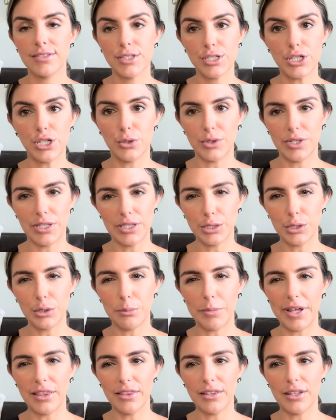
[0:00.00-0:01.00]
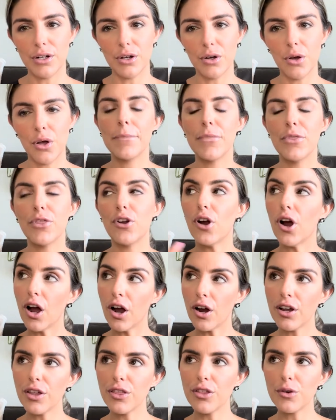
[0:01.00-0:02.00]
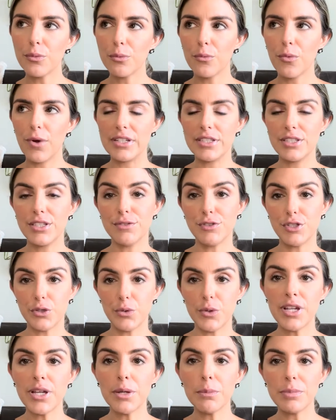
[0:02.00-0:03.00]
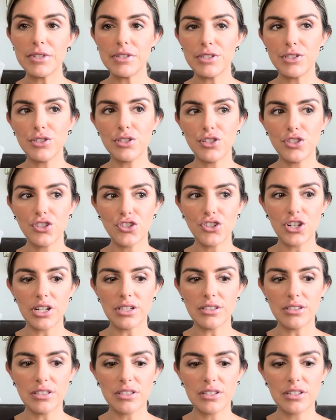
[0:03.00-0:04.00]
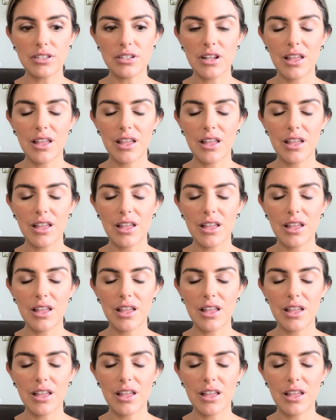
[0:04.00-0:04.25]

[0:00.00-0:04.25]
Slowly, little by little. There are other ways of doing it, but this is just